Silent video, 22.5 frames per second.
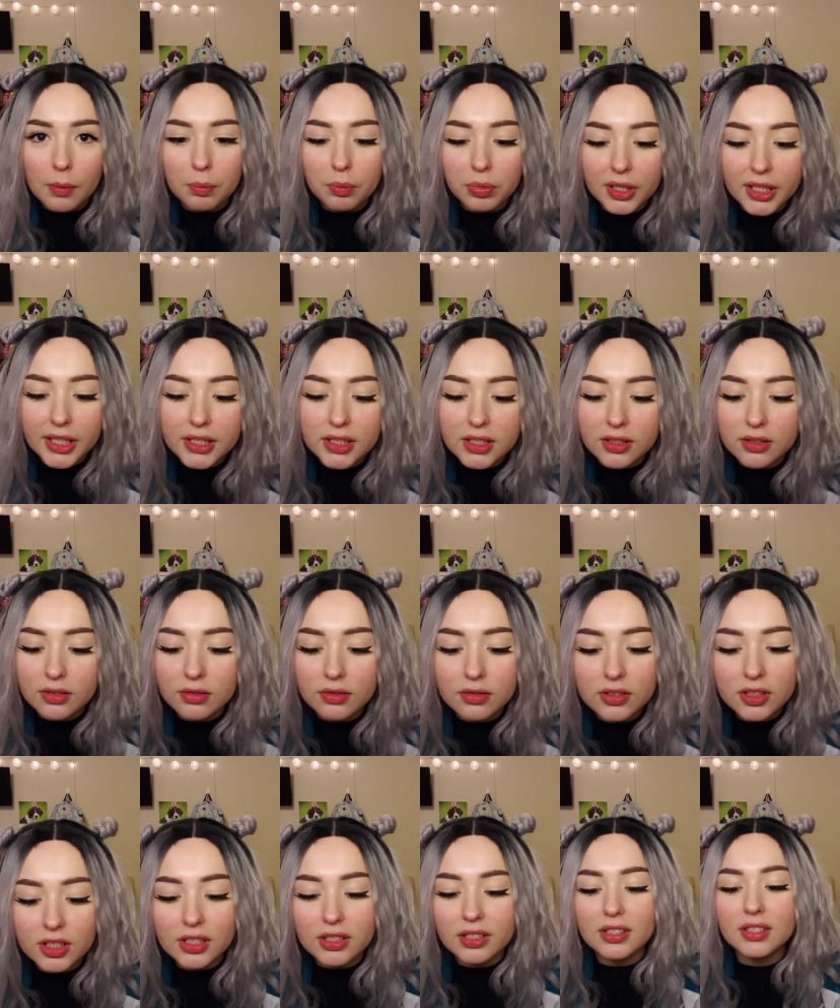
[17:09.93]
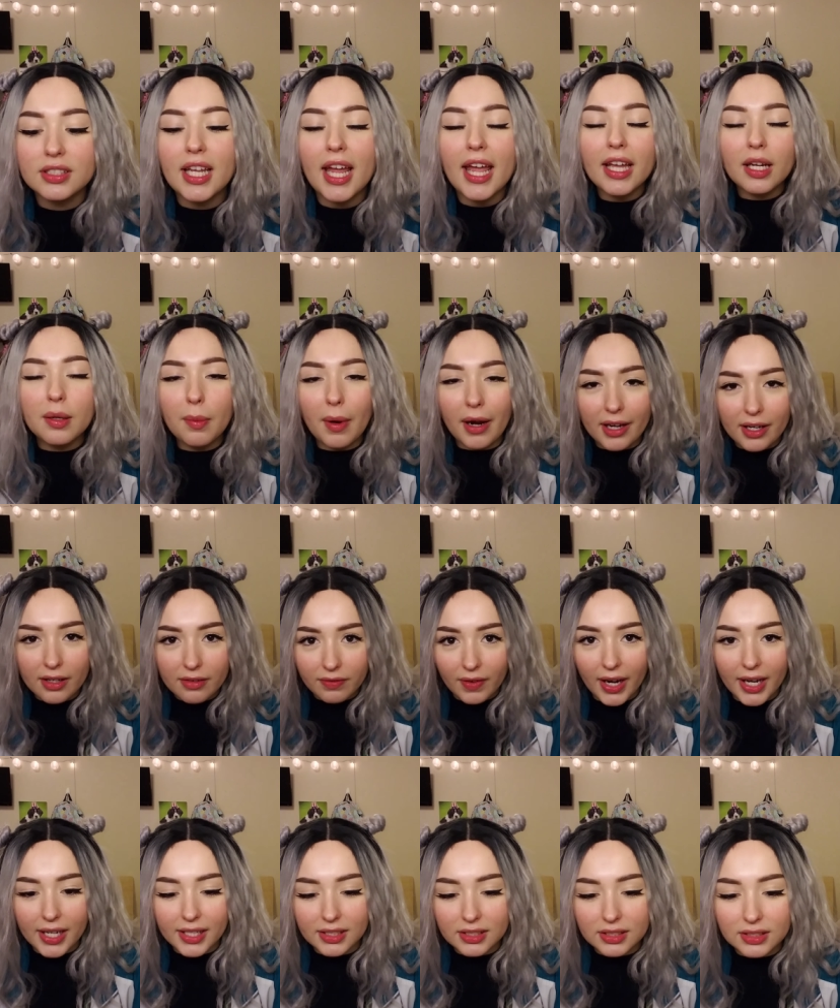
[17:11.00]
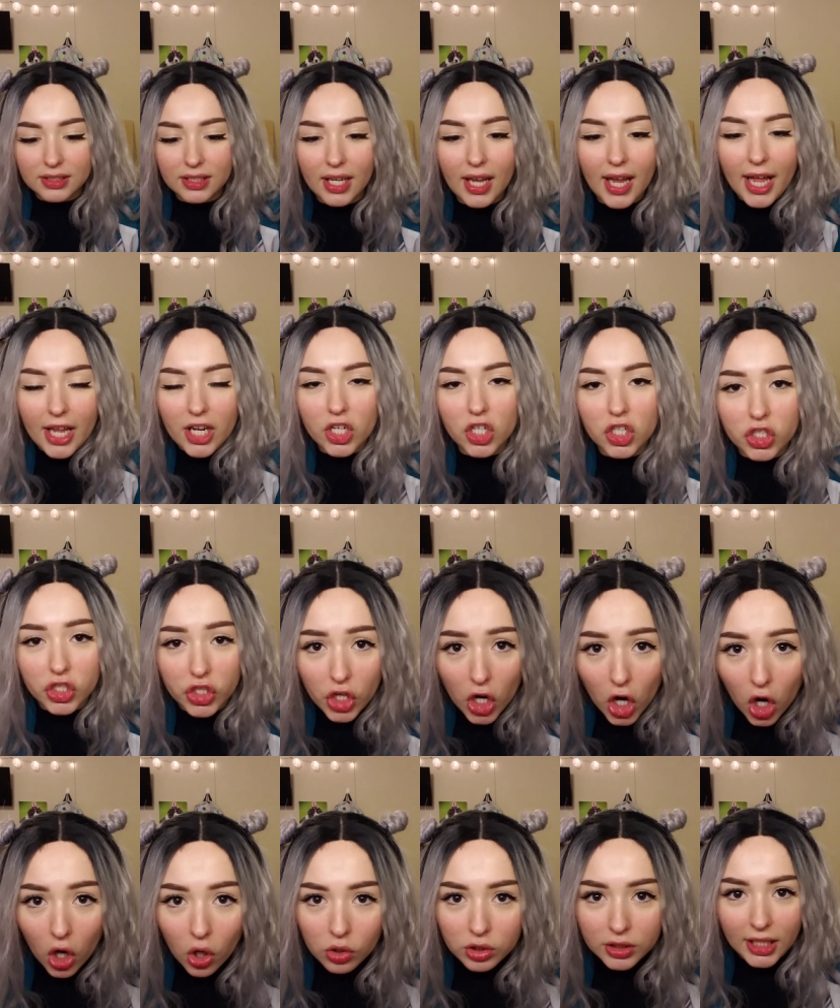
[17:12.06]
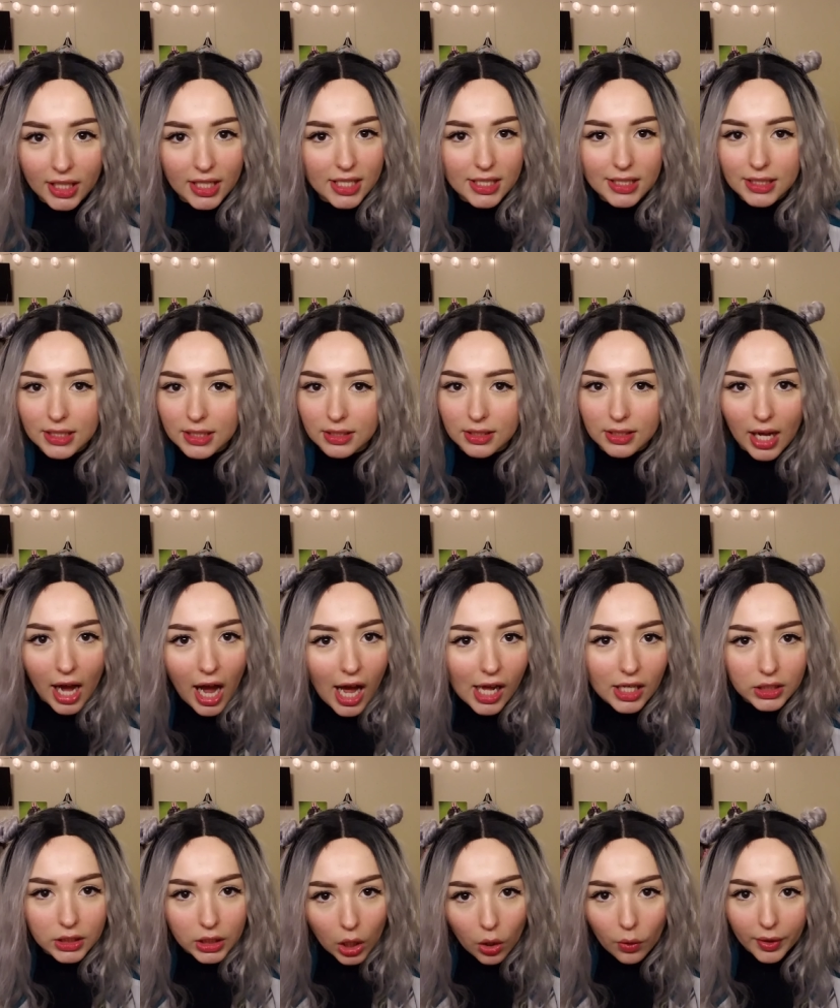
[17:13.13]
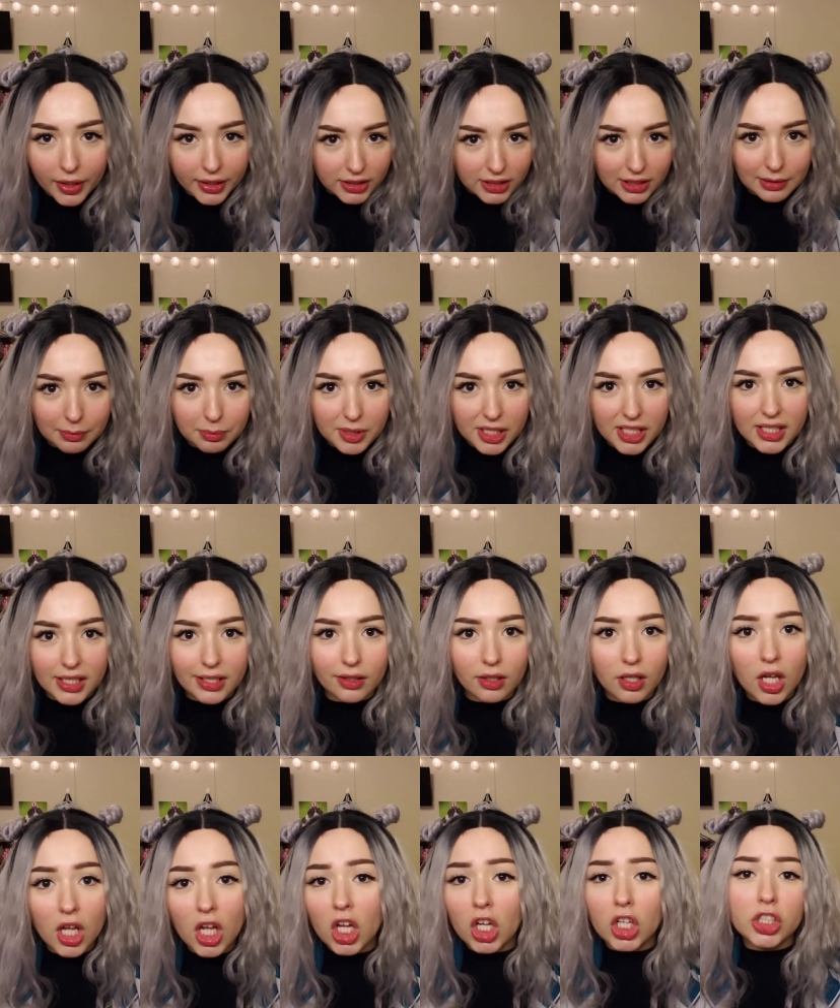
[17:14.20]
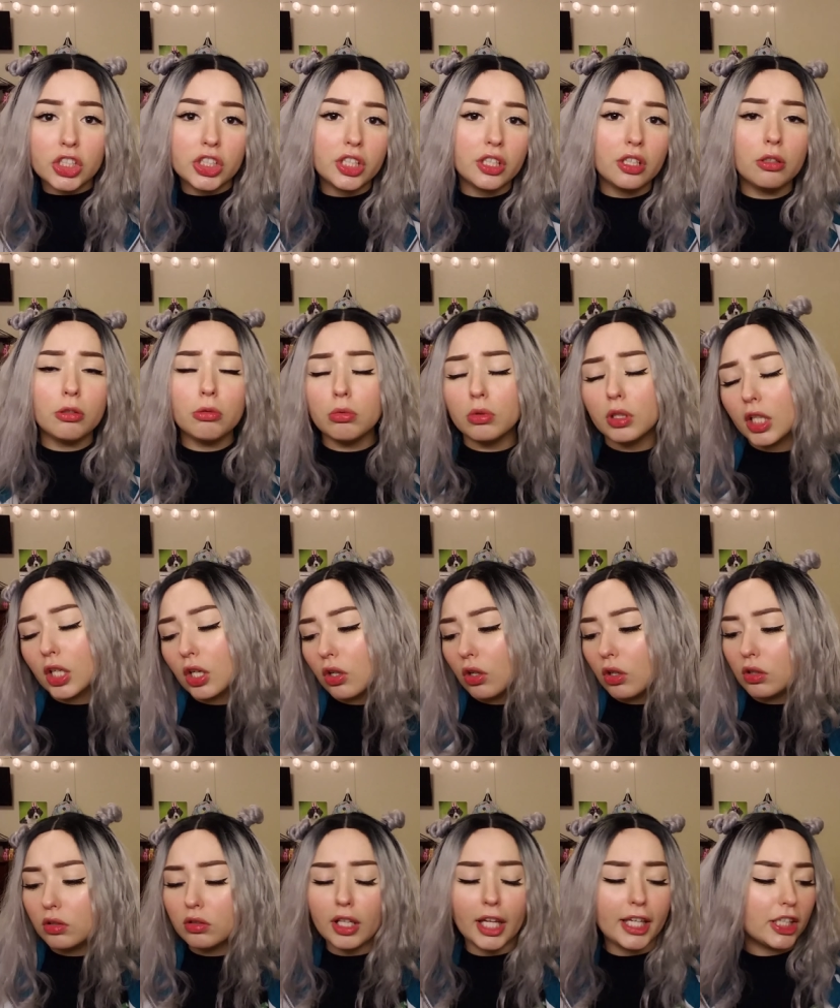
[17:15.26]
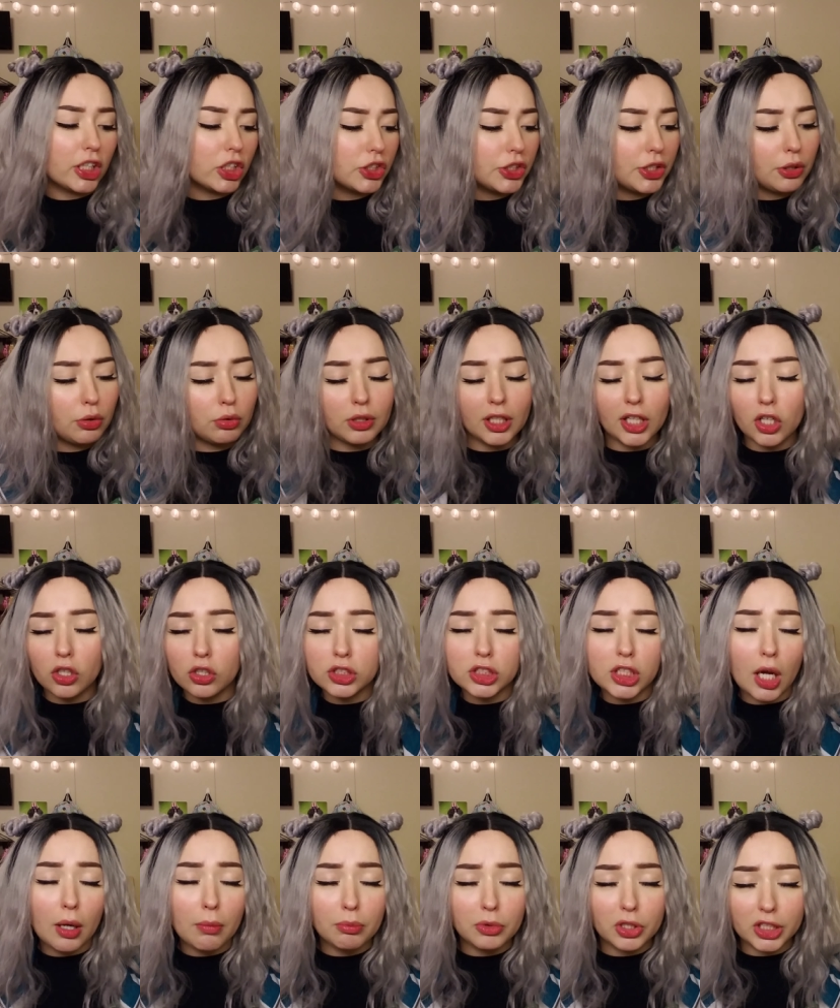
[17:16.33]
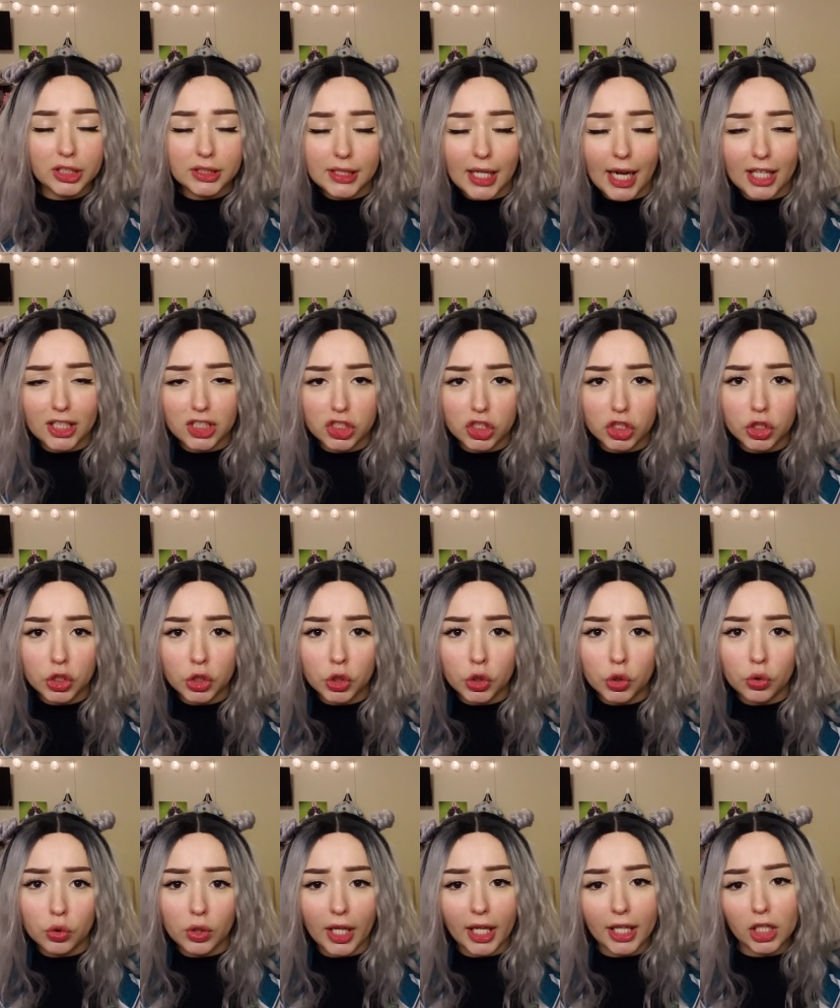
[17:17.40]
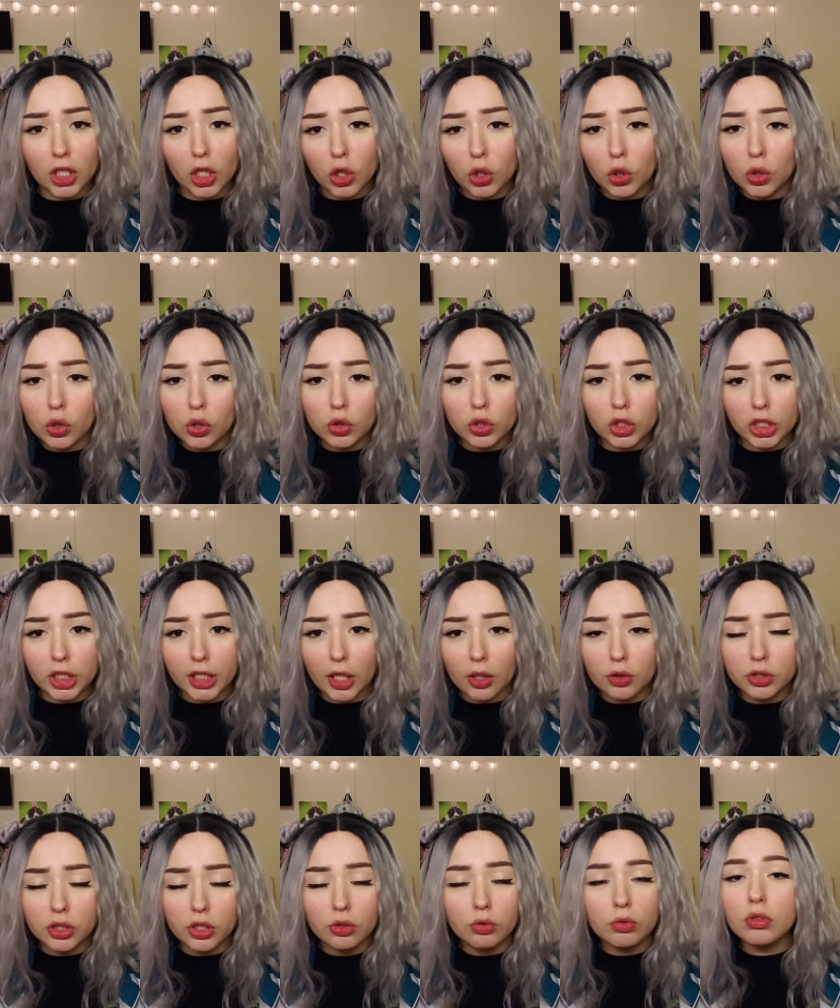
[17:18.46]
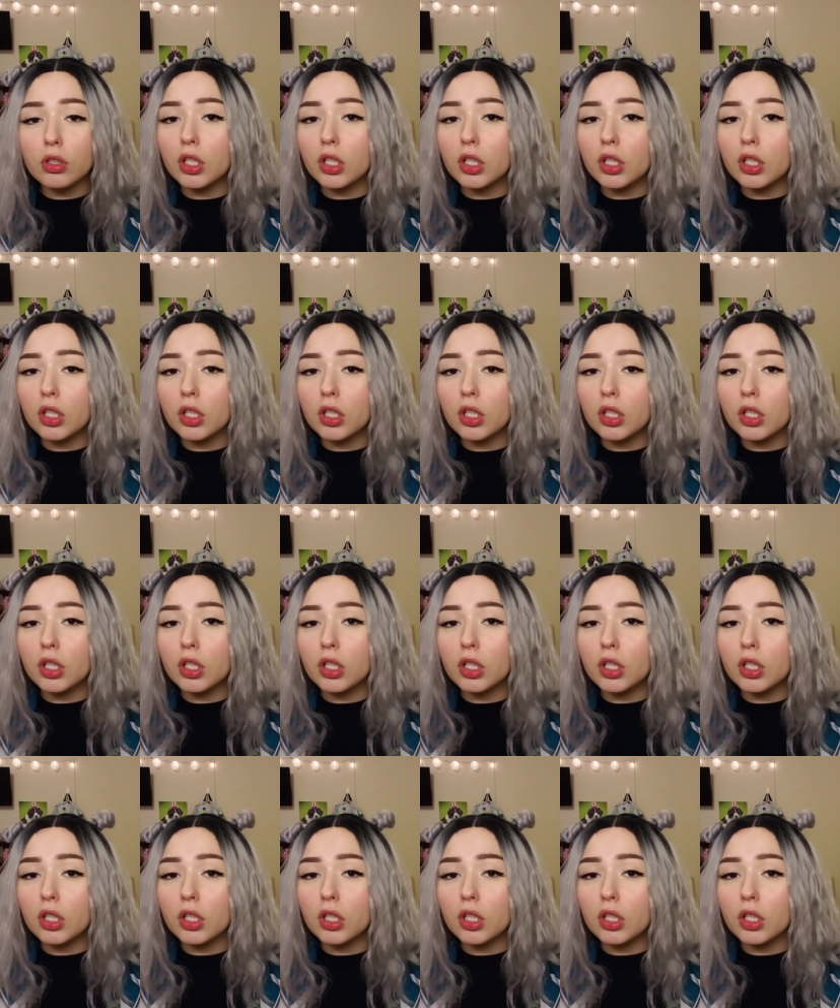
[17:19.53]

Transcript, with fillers: Please just take my advice and know that it's not going to be cute little, like a cute little Tumblr tattoo, like, oh, look how cute.